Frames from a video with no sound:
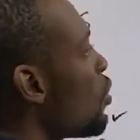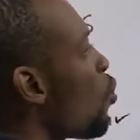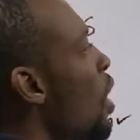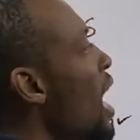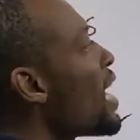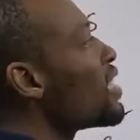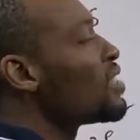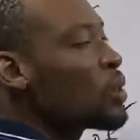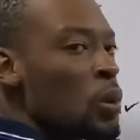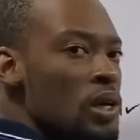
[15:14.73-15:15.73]
y is
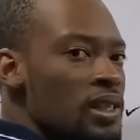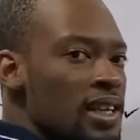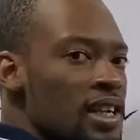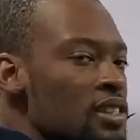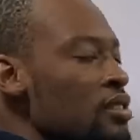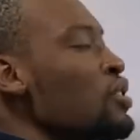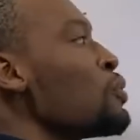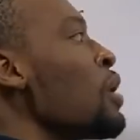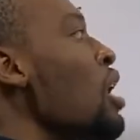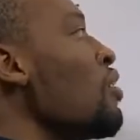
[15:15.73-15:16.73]
equals s raised to the
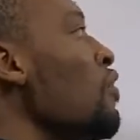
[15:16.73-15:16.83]
power of